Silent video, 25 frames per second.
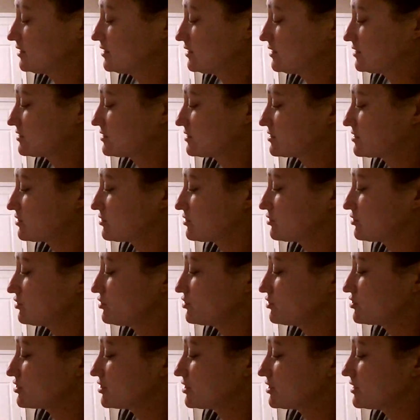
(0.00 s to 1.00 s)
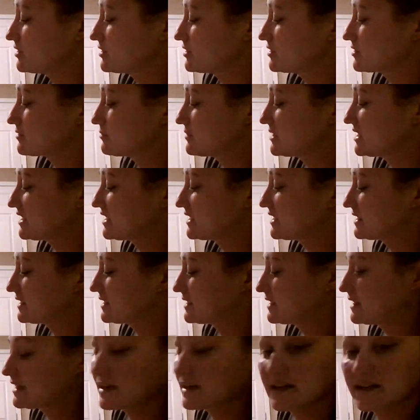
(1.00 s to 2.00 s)
So you just make
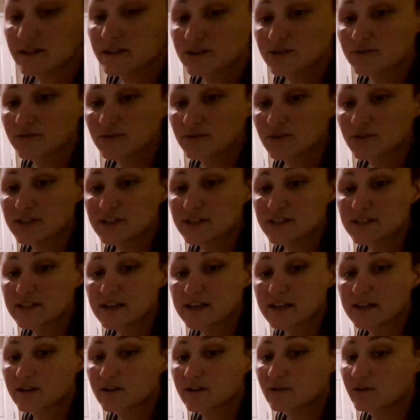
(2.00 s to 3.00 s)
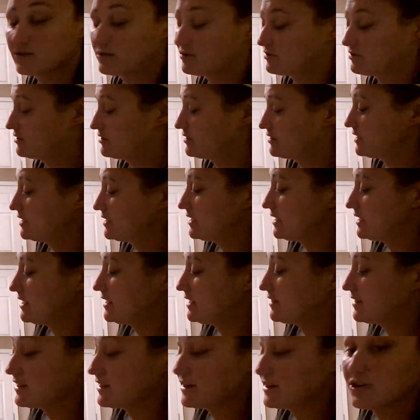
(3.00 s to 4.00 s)
an S for his tail.
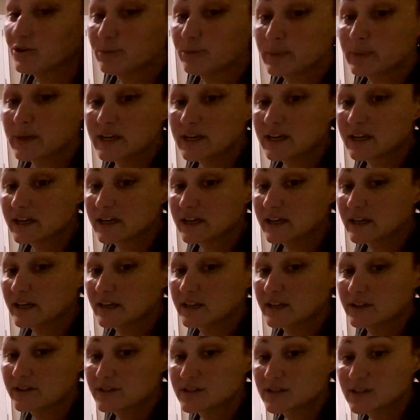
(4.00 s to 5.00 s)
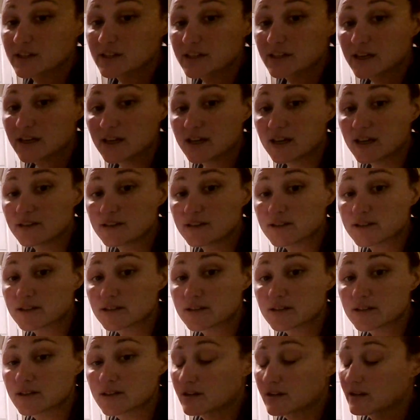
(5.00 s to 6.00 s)
And then you'll make, you see the
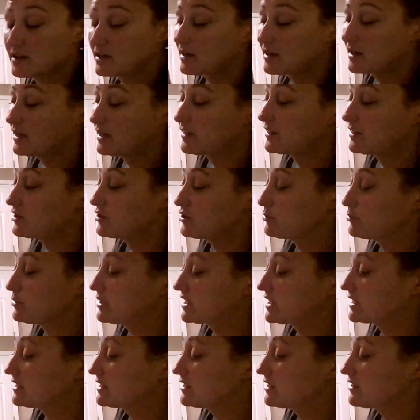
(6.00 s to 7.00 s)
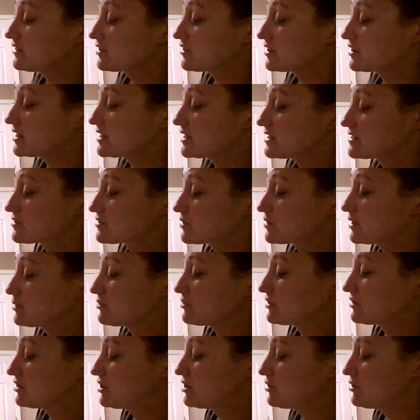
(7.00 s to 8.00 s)
S? And then you'll make another S right
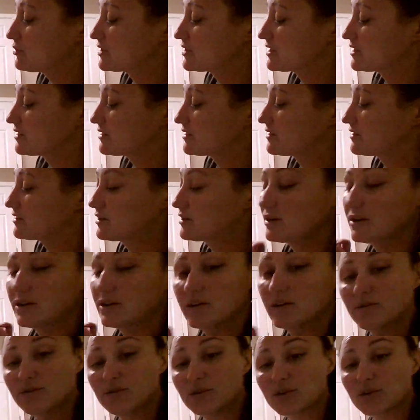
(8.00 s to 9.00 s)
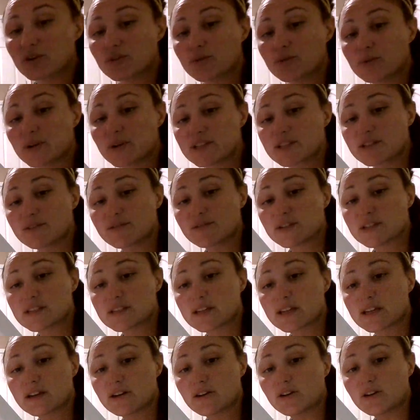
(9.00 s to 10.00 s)
below it for the rest of his
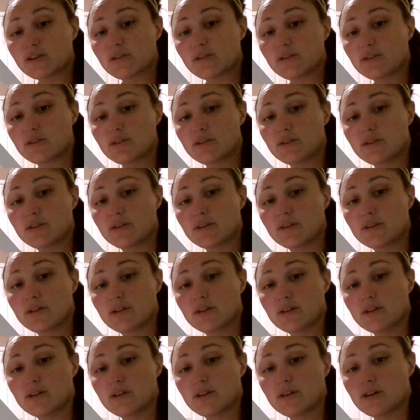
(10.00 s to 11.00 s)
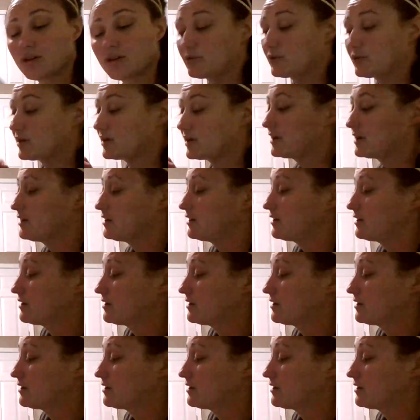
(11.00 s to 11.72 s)
tail. Okay?